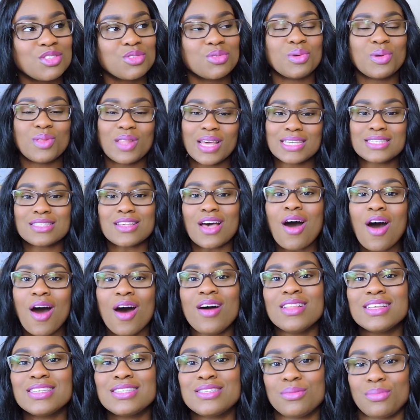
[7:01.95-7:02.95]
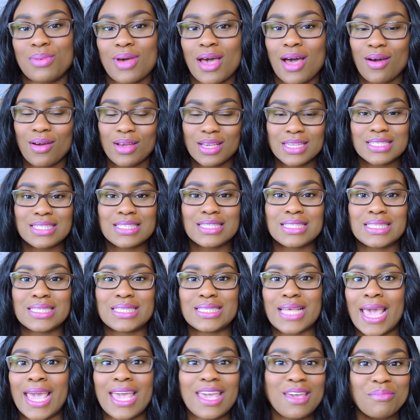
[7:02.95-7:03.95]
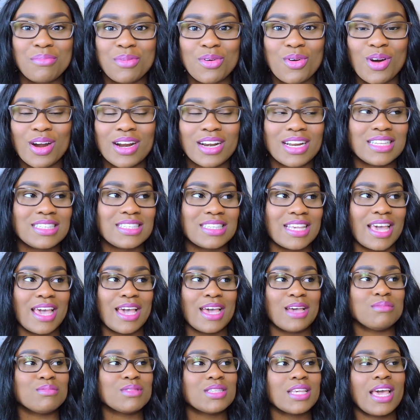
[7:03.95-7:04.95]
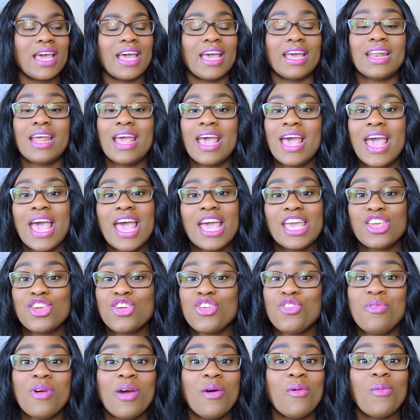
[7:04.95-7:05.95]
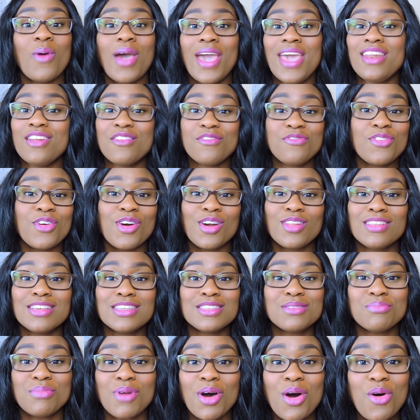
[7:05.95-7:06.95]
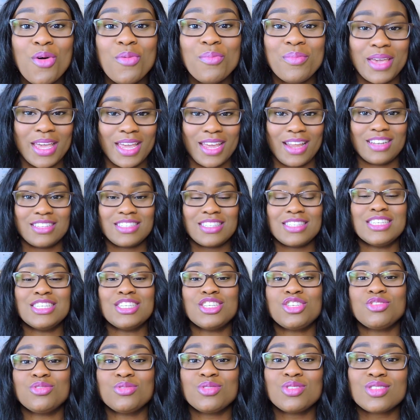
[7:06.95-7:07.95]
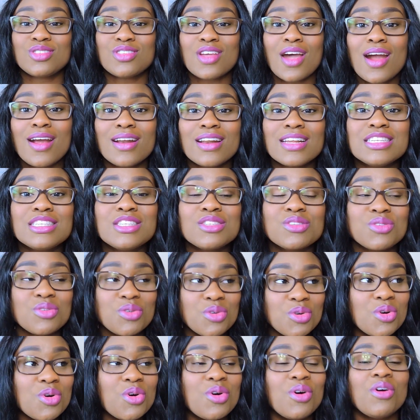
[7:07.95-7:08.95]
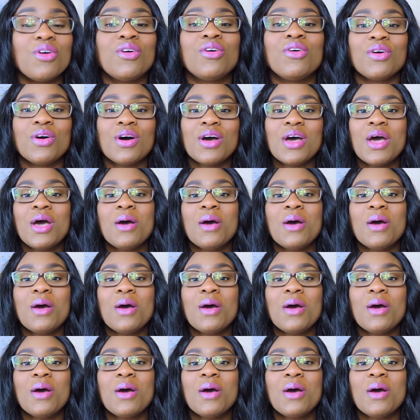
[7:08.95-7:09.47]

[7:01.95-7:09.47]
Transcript: school, that's all it's about, is State Board exams. And you've been waiting for this moment since you started school.